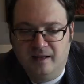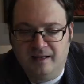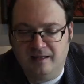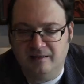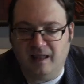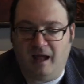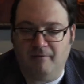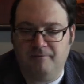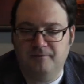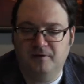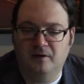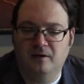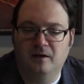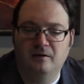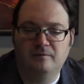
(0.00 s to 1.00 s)
He left,
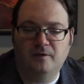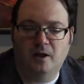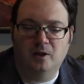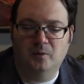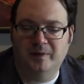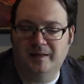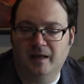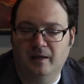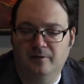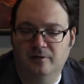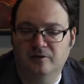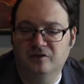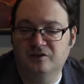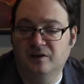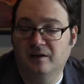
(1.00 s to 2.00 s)
following the
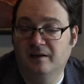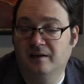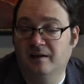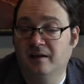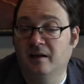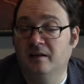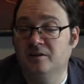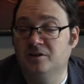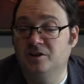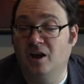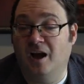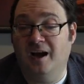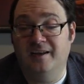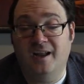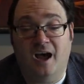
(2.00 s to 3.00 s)
others.
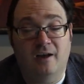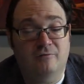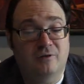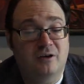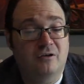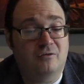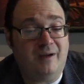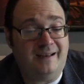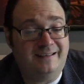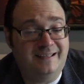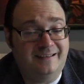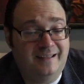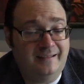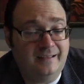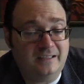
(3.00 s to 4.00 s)
not
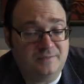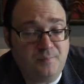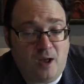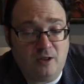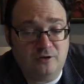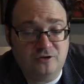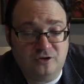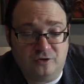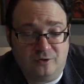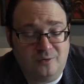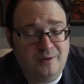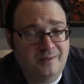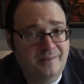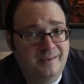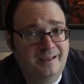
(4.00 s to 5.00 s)
regretted that the smaller two,
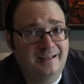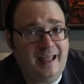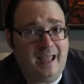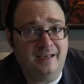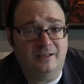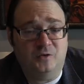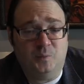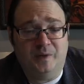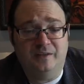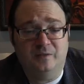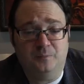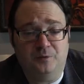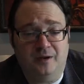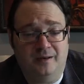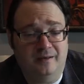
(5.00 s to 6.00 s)
the enlightened
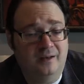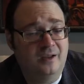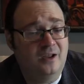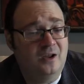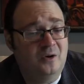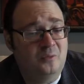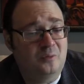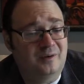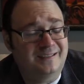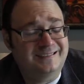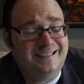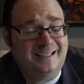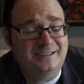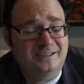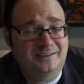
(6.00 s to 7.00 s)
windsprend, were
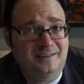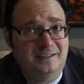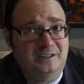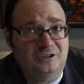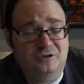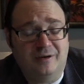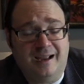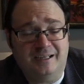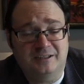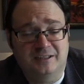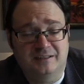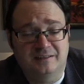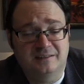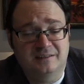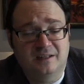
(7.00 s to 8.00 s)
essentially
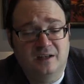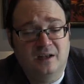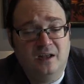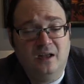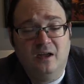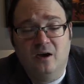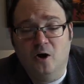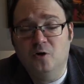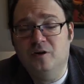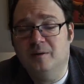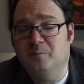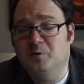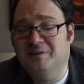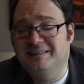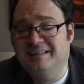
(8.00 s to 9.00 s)
distractions.
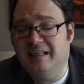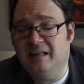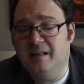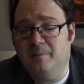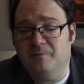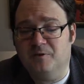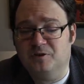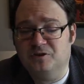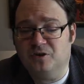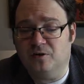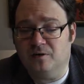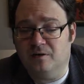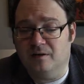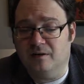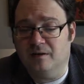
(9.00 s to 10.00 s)
Odium would see them for
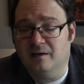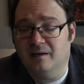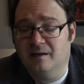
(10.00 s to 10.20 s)
certain,